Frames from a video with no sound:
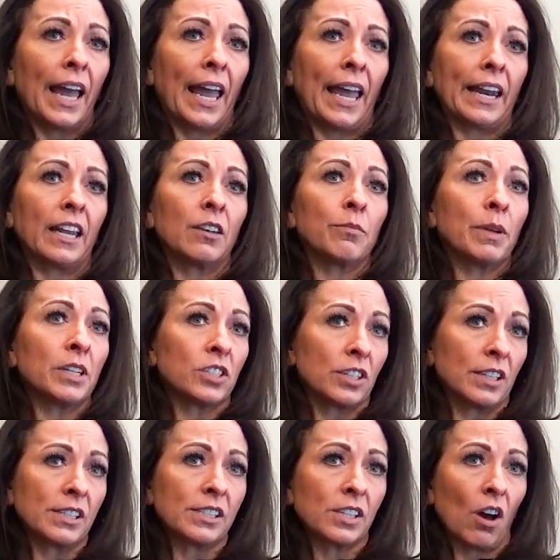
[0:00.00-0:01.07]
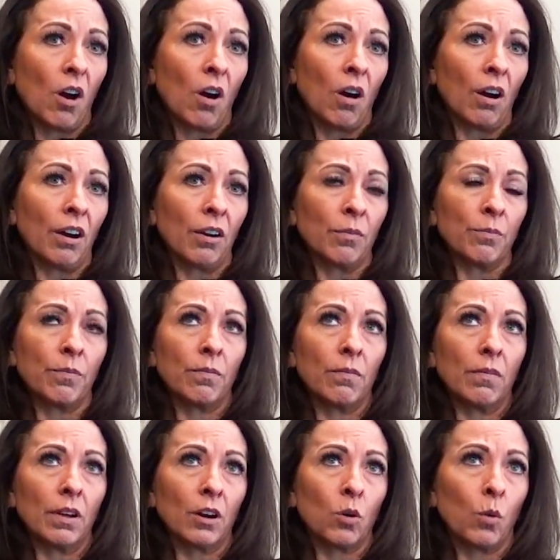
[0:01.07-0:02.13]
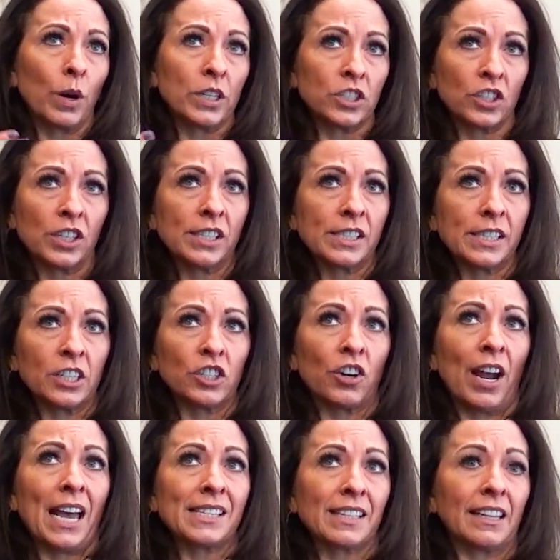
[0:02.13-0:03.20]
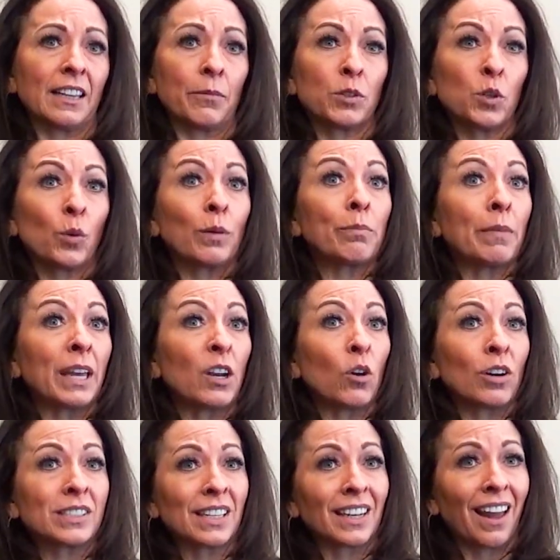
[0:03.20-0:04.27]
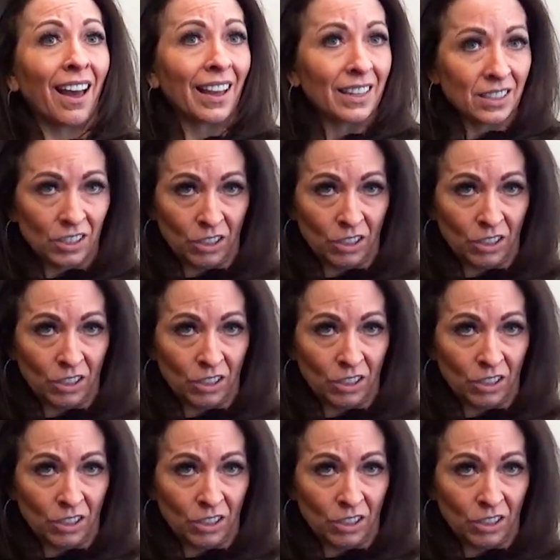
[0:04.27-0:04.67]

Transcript: and admissions are questions that you're asking them to admit or deny